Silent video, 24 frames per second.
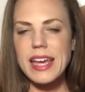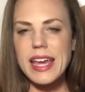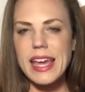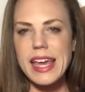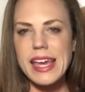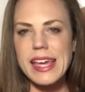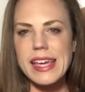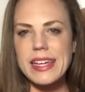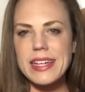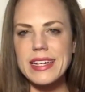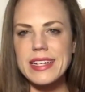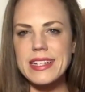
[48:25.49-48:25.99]

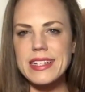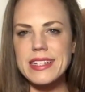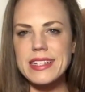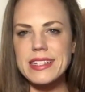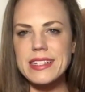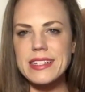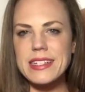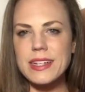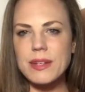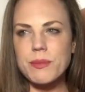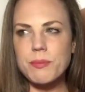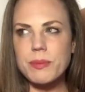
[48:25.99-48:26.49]

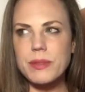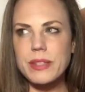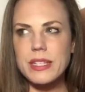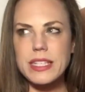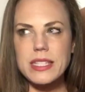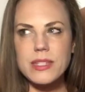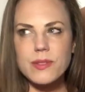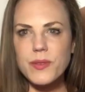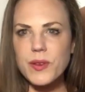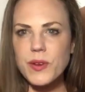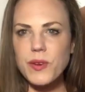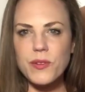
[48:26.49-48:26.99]
And
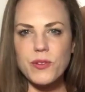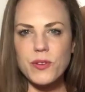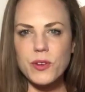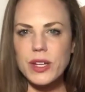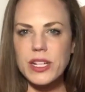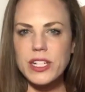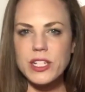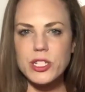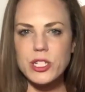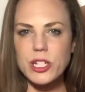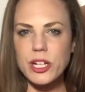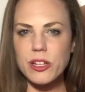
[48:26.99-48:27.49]
please feel
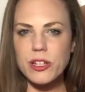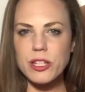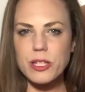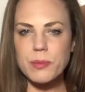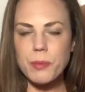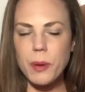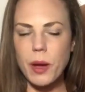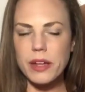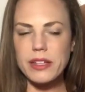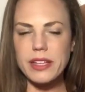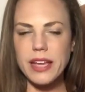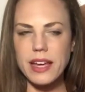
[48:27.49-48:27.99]
free to share this
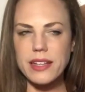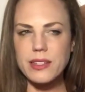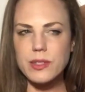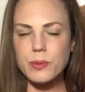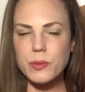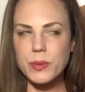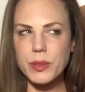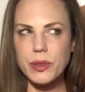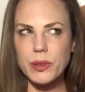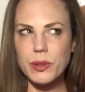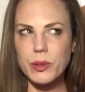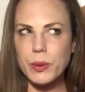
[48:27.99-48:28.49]
podcast
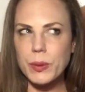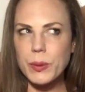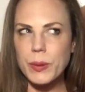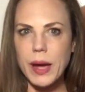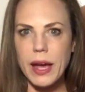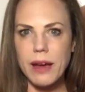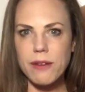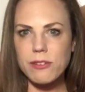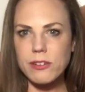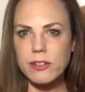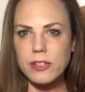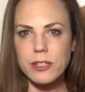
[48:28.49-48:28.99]
with
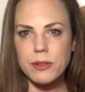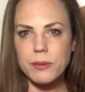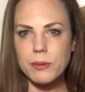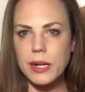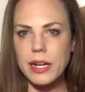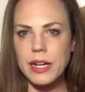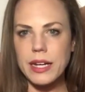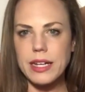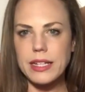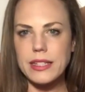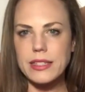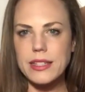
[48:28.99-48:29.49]
whoever you
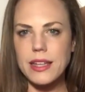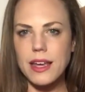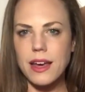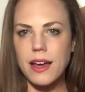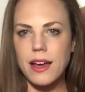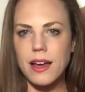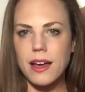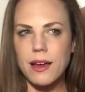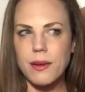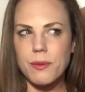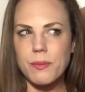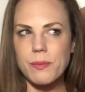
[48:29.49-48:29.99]
want.
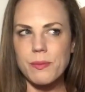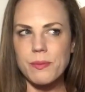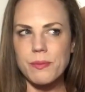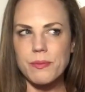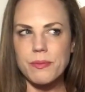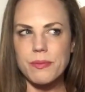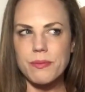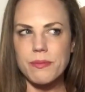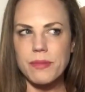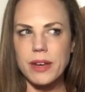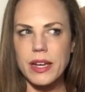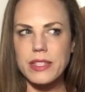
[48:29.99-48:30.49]

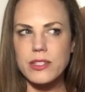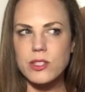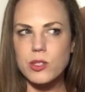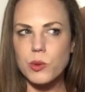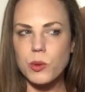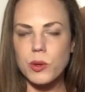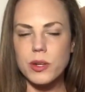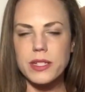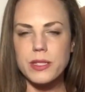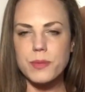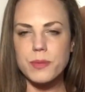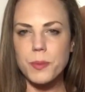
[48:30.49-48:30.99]
My
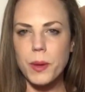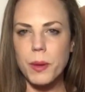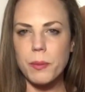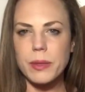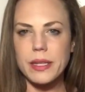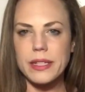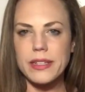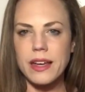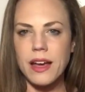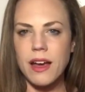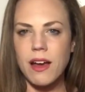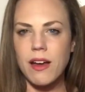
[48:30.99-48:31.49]
story is
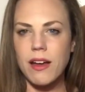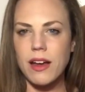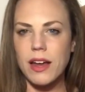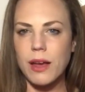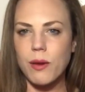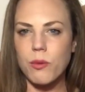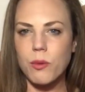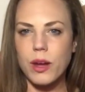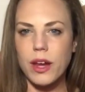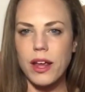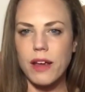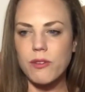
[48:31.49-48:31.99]
public now, and I
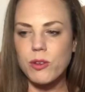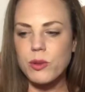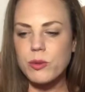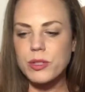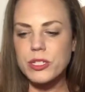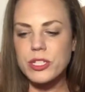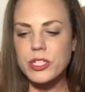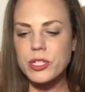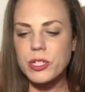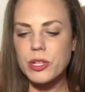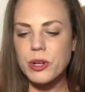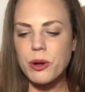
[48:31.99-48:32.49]
want everyone
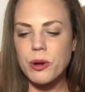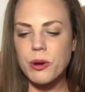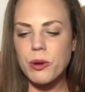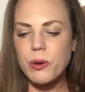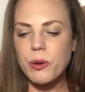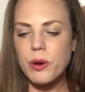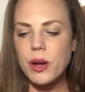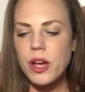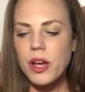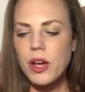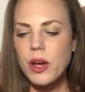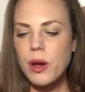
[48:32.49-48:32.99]
to
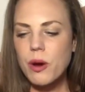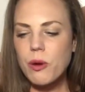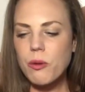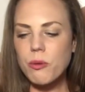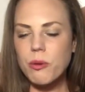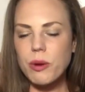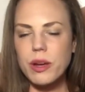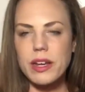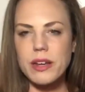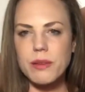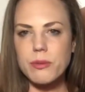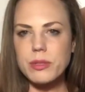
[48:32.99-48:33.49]
know
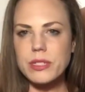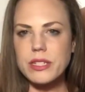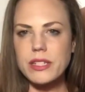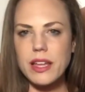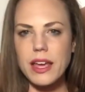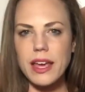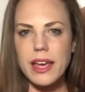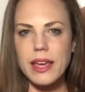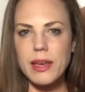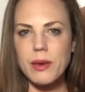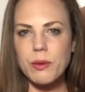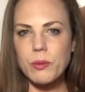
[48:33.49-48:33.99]
what it was
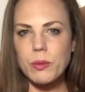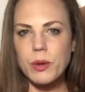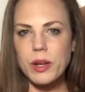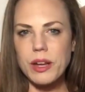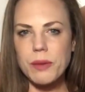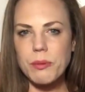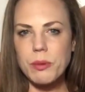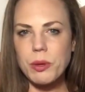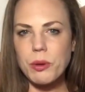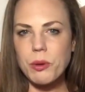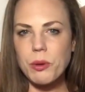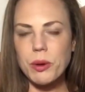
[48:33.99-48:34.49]
like and what
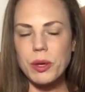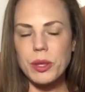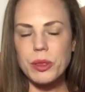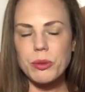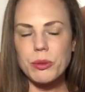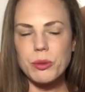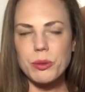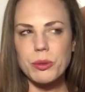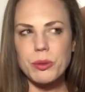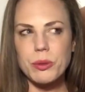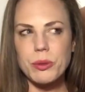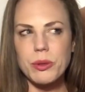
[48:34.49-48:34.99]
I've been going
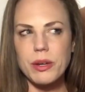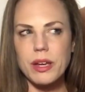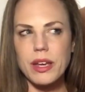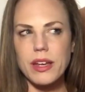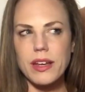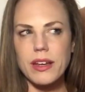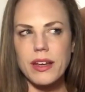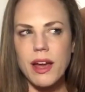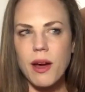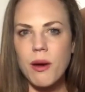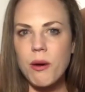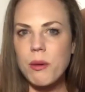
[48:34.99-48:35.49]
through
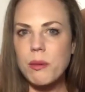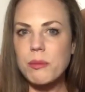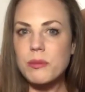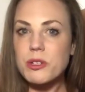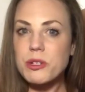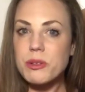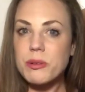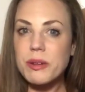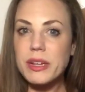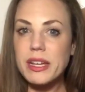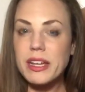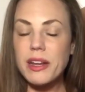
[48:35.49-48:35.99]
and how I'm
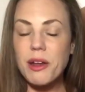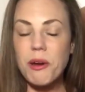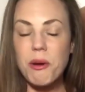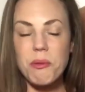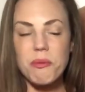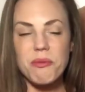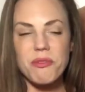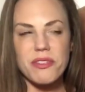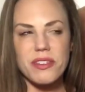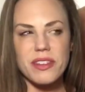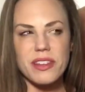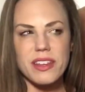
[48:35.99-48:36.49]
doing and how
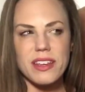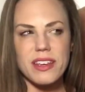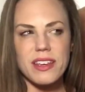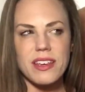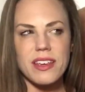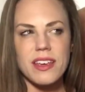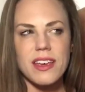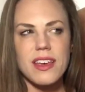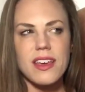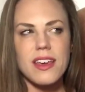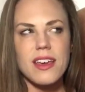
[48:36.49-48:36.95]
I'm feeling.